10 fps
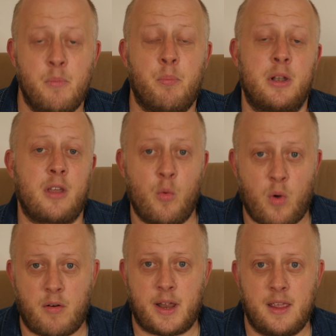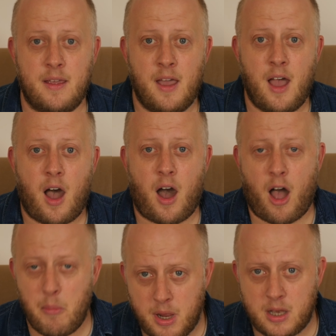But don't worry,
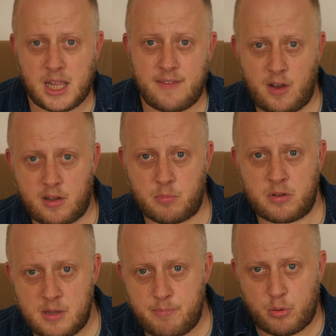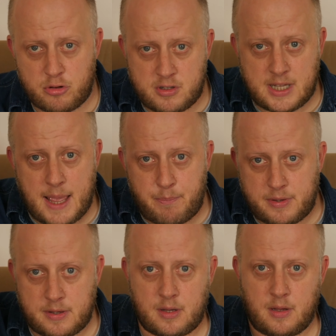I'm going to give you some simple
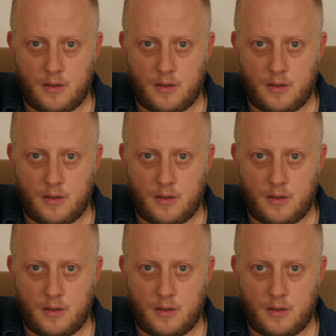steps